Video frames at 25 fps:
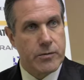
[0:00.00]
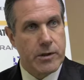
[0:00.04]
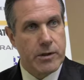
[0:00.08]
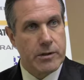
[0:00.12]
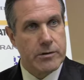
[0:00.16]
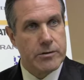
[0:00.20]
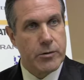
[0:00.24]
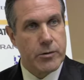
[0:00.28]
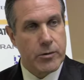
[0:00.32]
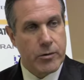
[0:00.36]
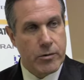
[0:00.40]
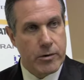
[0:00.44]

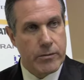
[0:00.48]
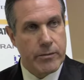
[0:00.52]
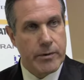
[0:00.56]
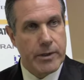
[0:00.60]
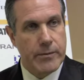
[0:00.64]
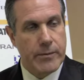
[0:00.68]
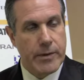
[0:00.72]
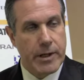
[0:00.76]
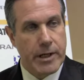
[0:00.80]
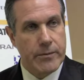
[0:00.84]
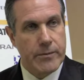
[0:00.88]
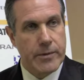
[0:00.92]
well to
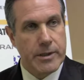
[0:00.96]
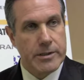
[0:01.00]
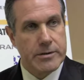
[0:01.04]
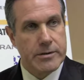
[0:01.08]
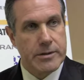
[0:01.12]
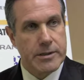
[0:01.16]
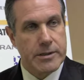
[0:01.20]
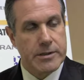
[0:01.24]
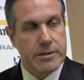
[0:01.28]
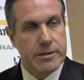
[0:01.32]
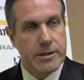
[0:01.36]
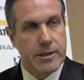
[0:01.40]
incorporate
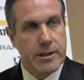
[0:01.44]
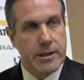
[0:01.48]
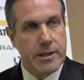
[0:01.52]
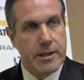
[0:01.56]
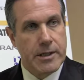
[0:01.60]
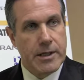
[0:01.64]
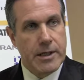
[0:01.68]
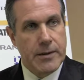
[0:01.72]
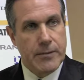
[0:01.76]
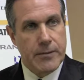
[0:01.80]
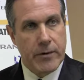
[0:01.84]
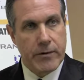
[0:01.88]
biometrics.
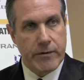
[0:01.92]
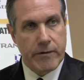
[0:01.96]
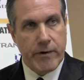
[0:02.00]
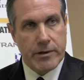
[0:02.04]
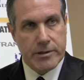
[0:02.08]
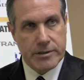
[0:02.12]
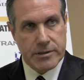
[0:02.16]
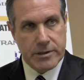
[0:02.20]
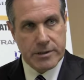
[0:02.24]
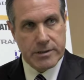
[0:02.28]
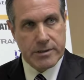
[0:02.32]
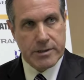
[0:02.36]
But we've
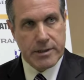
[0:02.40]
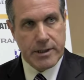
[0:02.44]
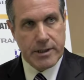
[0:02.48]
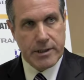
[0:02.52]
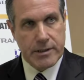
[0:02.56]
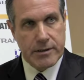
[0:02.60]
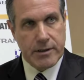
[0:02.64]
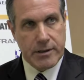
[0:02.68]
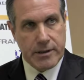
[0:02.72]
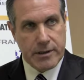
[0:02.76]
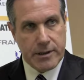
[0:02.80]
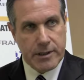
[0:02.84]
also
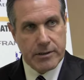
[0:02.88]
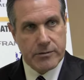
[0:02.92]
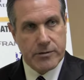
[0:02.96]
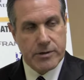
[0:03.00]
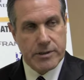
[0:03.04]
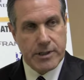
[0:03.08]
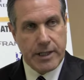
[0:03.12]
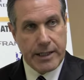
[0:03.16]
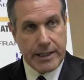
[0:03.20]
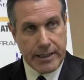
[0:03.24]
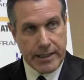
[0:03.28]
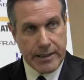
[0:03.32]
seen
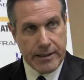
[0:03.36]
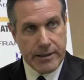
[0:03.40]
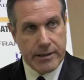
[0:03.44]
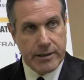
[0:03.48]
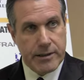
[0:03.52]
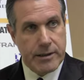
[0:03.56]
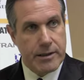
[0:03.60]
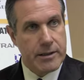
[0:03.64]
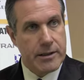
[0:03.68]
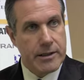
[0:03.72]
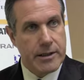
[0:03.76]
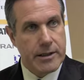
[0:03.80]
countries like
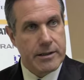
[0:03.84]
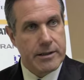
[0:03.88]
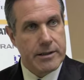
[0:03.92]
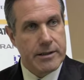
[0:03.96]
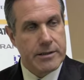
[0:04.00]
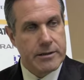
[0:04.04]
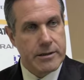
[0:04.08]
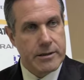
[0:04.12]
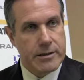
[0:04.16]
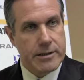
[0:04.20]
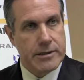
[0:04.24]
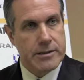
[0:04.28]
India and
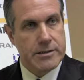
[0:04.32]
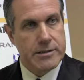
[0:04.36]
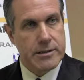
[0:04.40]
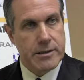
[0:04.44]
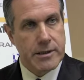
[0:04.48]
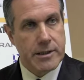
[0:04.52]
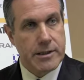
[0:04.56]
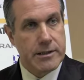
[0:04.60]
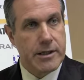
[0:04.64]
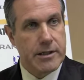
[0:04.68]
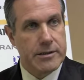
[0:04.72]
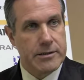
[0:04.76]

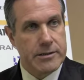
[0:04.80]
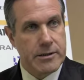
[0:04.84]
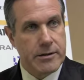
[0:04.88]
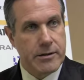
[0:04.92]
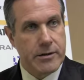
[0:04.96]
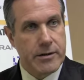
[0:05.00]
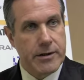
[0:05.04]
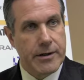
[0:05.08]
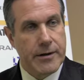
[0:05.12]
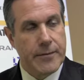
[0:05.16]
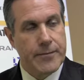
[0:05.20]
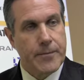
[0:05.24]
Indonesia and
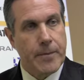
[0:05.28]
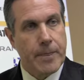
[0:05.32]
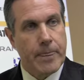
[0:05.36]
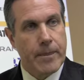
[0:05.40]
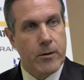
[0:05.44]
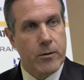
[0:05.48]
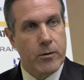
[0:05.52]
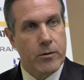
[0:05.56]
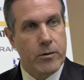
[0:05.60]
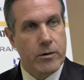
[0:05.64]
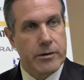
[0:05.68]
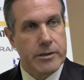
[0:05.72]
Nigeria
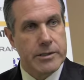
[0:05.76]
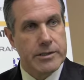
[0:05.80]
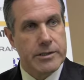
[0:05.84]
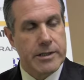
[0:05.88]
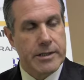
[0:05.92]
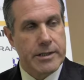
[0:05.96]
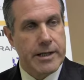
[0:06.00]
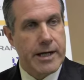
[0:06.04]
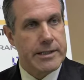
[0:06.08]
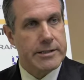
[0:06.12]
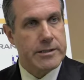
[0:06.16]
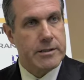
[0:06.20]
who are
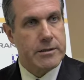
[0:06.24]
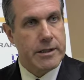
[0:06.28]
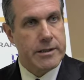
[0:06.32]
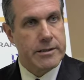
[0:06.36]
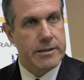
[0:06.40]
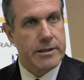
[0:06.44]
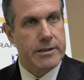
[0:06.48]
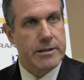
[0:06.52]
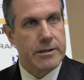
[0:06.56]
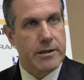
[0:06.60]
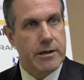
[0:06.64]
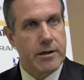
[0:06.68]
issuing national
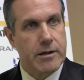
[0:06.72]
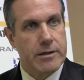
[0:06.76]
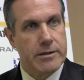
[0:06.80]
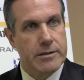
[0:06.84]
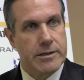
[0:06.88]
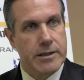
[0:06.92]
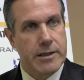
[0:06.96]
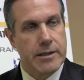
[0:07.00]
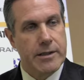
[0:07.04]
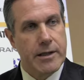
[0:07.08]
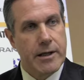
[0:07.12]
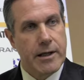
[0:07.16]
ID
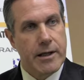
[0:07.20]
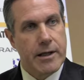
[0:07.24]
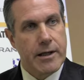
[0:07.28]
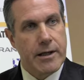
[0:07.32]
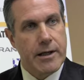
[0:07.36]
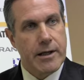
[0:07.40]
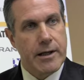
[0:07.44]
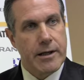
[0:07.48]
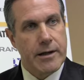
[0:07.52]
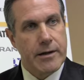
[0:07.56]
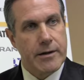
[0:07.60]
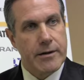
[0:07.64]
cards
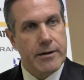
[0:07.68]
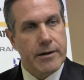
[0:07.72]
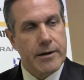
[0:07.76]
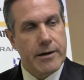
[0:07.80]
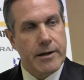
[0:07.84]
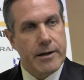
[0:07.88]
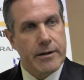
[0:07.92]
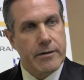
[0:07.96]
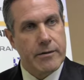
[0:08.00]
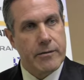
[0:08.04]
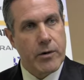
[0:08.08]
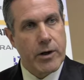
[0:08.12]

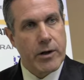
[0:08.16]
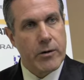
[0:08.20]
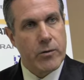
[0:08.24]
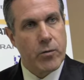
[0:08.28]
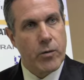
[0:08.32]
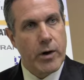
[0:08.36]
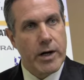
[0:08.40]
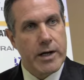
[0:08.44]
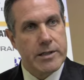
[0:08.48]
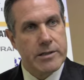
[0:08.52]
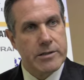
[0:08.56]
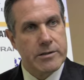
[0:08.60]

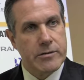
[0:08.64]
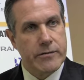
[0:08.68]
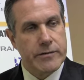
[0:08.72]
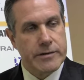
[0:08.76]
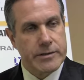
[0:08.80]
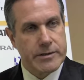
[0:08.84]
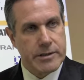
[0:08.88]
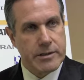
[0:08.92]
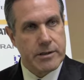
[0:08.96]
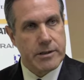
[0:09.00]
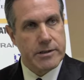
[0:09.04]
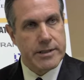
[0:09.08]
and ways to
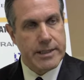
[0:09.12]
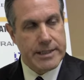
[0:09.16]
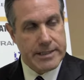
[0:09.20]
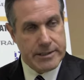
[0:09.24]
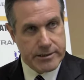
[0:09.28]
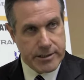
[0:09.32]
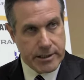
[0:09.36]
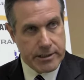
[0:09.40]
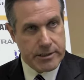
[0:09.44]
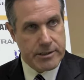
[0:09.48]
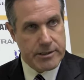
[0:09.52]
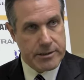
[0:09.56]
facilitate
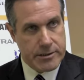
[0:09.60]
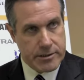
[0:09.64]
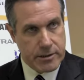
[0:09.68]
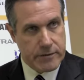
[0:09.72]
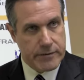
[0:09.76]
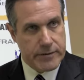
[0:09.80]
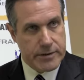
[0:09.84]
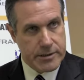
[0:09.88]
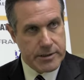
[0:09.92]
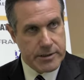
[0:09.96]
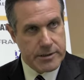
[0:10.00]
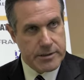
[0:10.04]
citizen
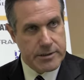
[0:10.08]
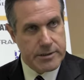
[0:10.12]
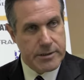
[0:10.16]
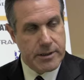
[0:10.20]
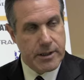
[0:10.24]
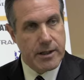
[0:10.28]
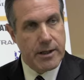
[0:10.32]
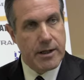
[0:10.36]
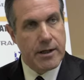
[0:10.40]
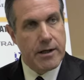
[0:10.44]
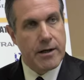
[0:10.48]
services.